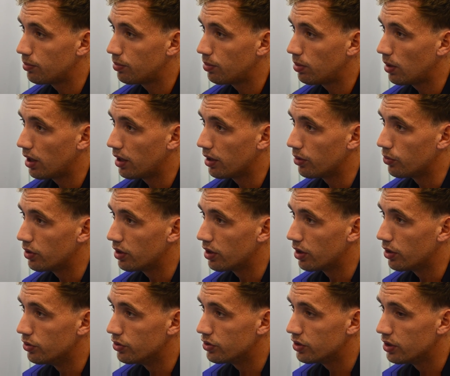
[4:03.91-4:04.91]
playing with
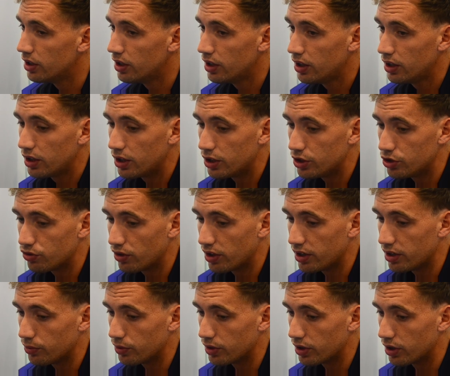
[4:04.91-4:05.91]
those and
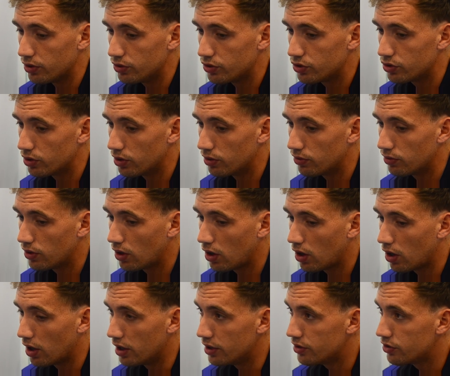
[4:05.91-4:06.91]
training with those sort of
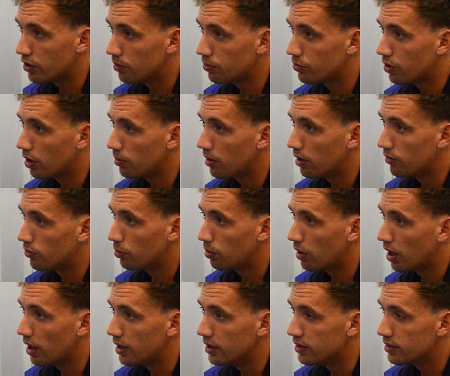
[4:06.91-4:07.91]
high top level
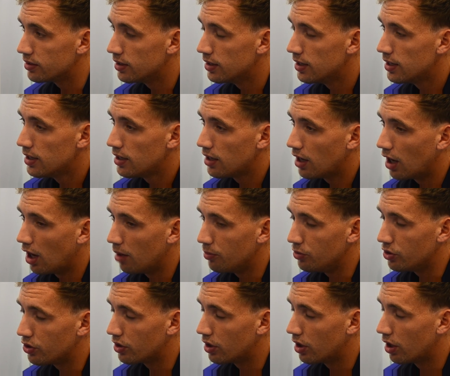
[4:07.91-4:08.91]
players,
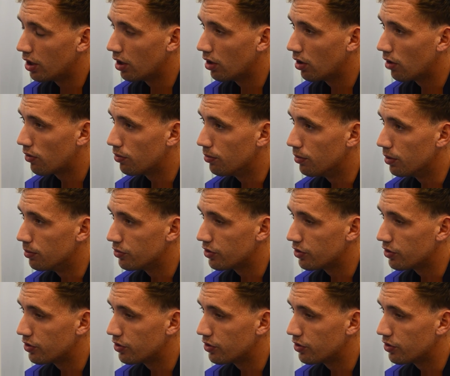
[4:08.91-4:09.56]
you can learn a lot from them.